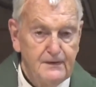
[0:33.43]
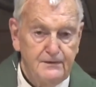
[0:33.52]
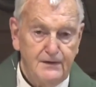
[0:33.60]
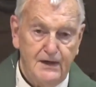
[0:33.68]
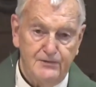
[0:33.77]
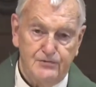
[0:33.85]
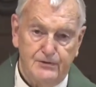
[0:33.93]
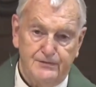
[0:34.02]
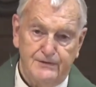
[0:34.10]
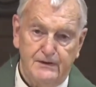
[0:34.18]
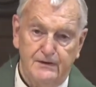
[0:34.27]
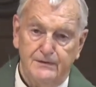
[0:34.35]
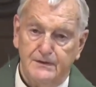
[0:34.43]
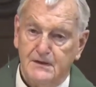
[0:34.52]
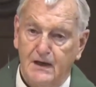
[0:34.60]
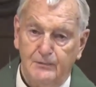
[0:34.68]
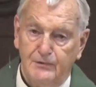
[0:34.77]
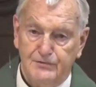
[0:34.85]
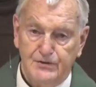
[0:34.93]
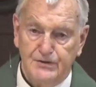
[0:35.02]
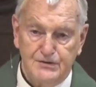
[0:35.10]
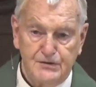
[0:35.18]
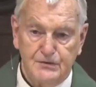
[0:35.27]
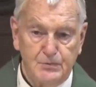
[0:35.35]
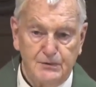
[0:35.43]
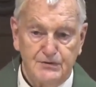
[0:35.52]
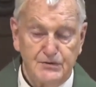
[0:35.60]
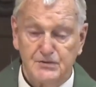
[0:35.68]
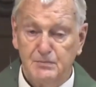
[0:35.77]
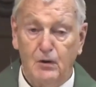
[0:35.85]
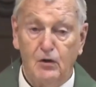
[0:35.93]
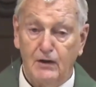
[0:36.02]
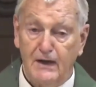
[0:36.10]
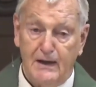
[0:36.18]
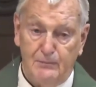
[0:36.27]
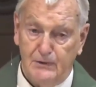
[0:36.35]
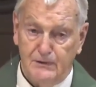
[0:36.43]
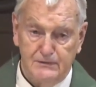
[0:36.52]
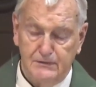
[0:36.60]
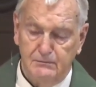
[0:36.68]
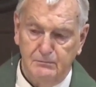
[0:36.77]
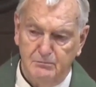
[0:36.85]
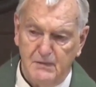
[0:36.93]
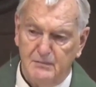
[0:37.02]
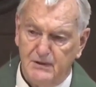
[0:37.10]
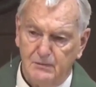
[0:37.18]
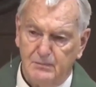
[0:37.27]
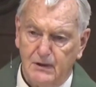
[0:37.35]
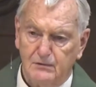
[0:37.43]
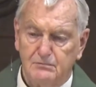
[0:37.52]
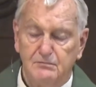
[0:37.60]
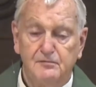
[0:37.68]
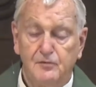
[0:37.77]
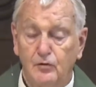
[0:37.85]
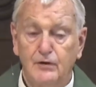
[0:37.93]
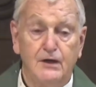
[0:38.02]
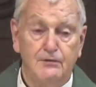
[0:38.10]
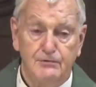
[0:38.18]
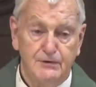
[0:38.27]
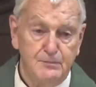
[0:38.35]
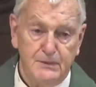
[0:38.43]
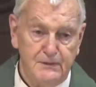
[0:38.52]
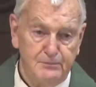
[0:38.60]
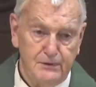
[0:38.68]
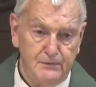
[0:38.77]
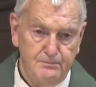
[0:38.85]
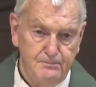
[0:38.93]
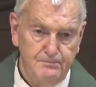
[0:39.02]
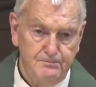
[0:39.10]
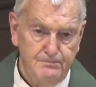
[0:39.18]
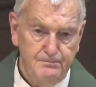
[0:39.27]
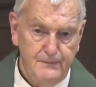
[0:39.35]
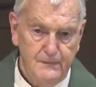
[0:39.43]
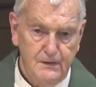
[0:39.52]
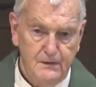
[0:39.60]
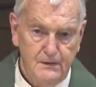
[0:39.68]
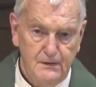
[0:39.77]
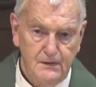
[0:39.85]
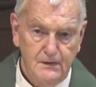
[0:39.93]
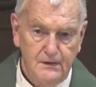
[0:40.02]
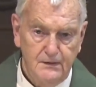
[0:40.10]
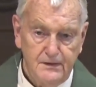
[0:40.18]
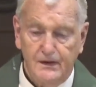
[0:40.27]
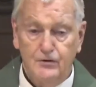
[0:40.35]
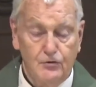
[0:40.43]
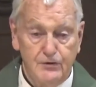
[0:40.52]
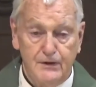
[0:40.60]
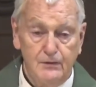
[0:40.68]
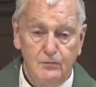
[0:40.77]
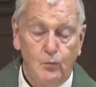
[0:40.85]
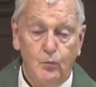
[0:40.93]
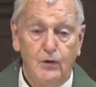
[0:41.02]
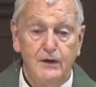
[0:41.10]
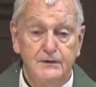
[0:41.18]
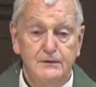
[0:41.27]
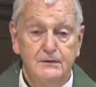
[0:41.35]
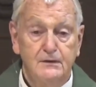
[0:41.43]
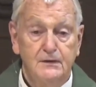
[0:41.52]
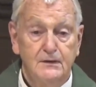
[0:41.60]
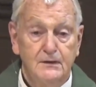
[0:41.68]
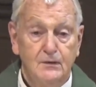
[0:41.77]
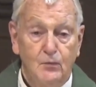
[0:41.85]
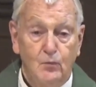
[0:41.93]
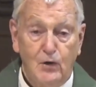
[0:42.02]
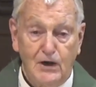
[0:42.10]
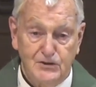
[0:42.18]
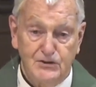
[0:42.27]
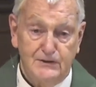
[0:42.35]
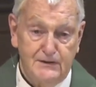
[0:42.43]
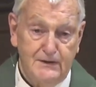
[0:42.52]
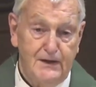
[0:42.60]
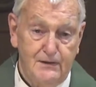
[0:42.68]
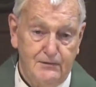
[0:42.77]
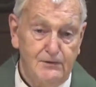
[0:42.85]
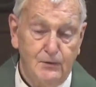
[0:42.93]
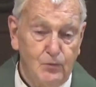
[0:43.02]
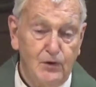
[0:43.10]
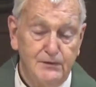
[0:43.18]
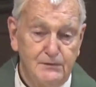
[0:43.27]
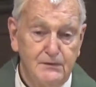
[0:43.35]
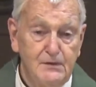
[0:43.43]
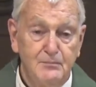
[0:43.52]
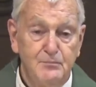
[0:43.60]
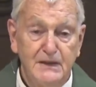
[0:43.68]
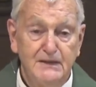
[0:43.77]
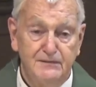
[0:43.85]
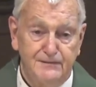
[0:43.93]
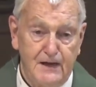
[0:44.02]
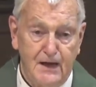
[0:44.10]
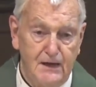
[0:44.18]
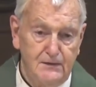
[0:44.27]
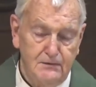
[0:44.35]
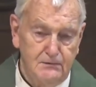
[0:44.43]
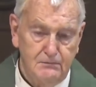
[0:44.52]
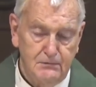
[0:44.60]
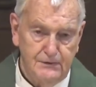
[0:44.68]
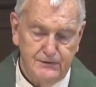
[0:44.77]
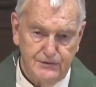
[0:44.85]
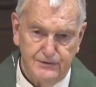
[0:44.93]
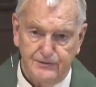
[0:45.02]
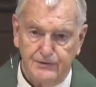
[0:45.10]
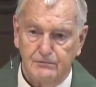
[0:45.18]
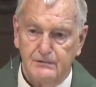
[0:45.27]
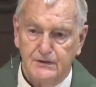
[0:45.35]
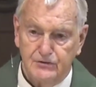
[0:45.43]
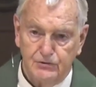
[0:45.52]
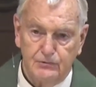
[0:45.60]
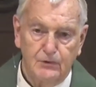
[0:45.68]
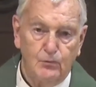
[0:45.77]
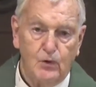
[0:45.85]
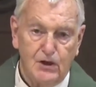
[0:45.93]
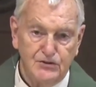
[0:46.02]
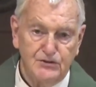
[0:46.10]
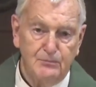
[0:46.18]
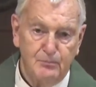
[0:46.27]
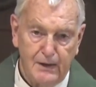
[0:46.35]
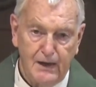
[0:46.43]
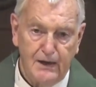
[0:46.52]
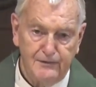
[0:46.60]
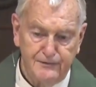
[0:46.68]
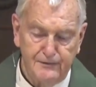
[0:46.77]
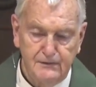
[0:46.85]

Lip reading: Nazareth, in the time of Jesus, was a small hamlet, maybe about 400 people. They had only one washing area, one mikvah, which is the ritual washing bath,